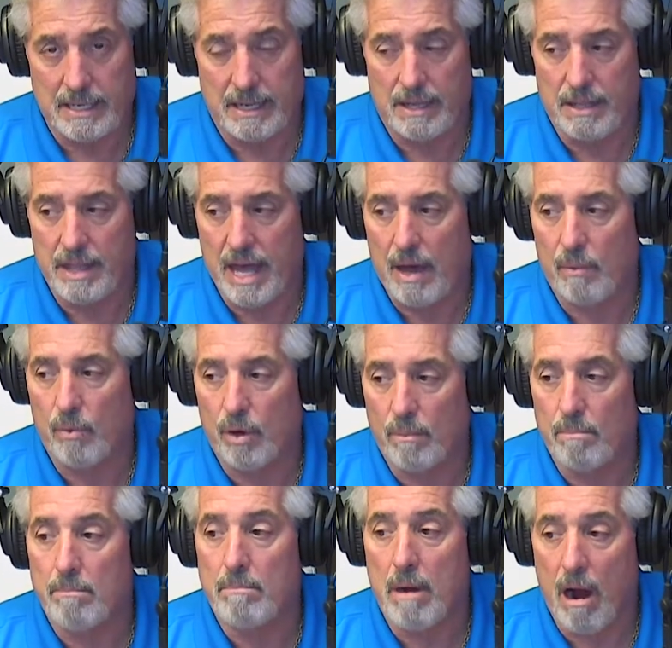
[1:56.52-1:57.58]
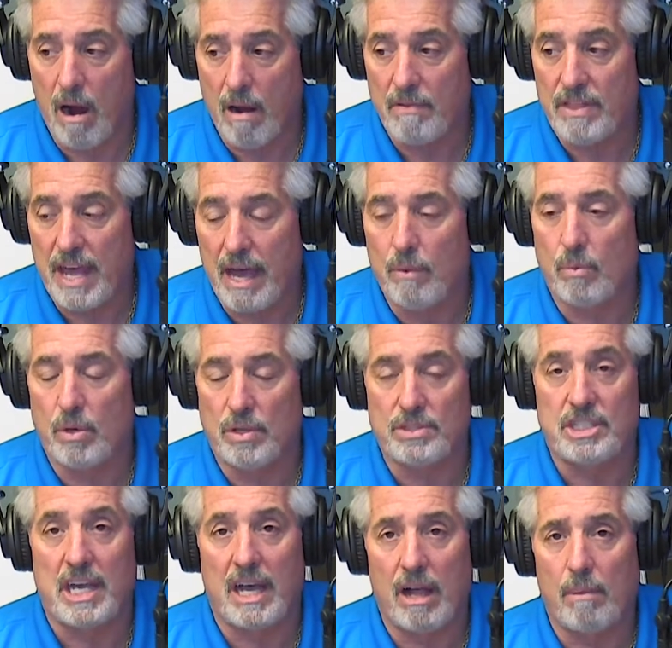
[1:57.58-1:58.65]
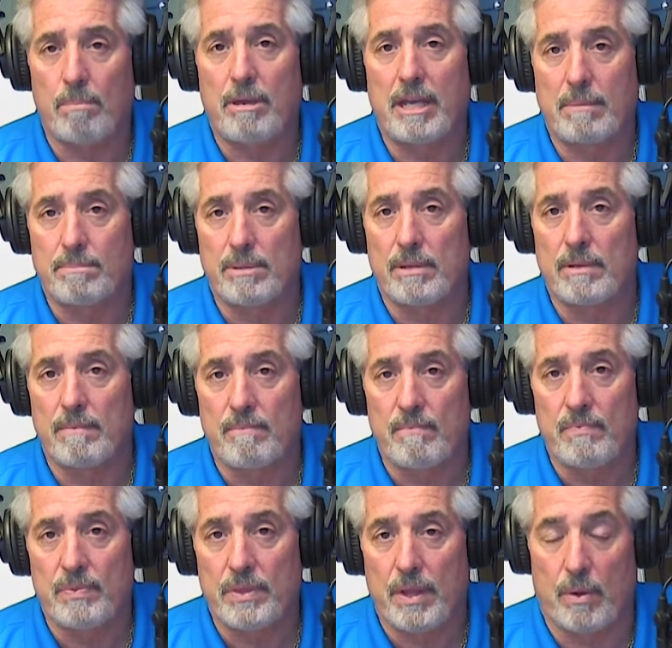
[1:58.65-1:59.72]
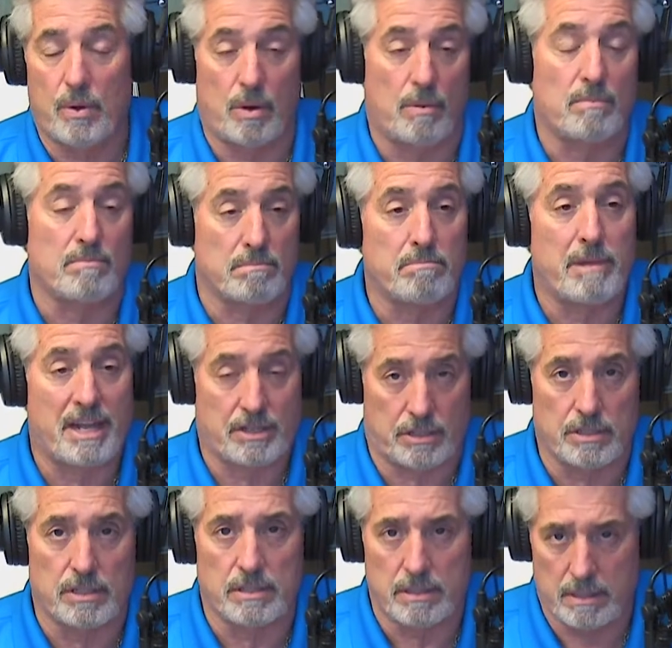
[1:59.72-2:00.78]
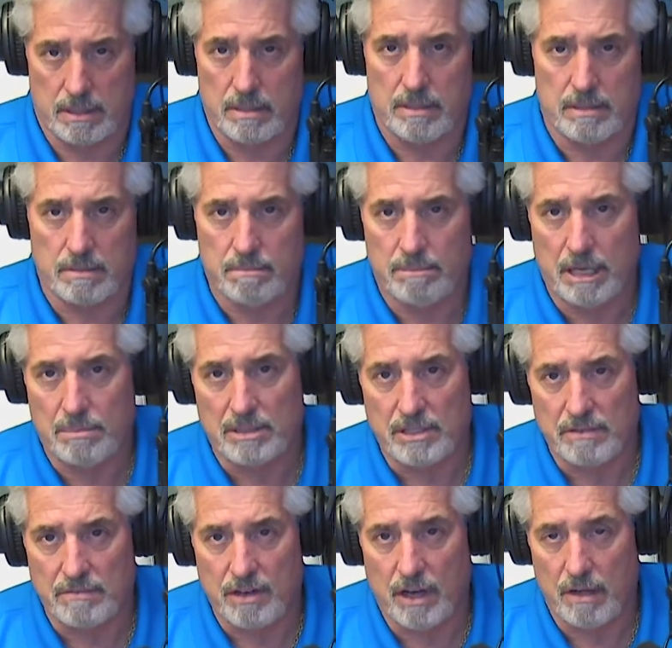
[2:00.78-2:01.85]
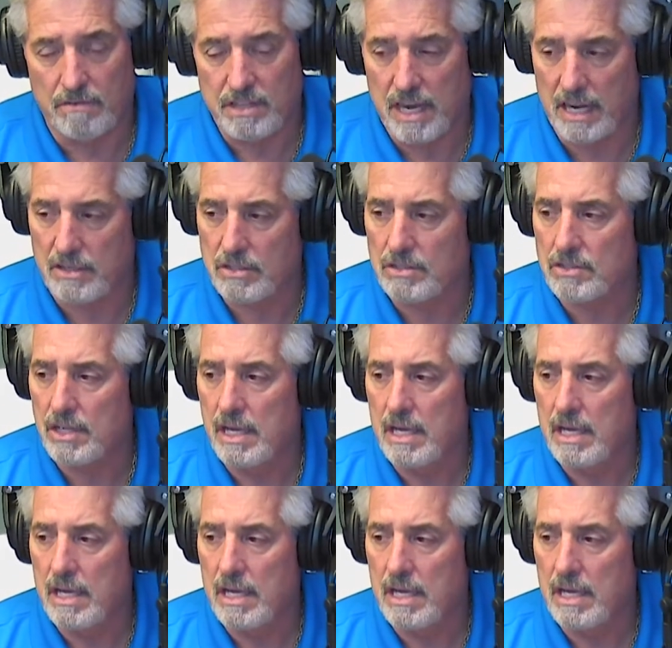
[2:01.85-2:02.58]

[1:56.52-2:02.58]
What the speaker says: that will tell people, or medical people involved, doctors,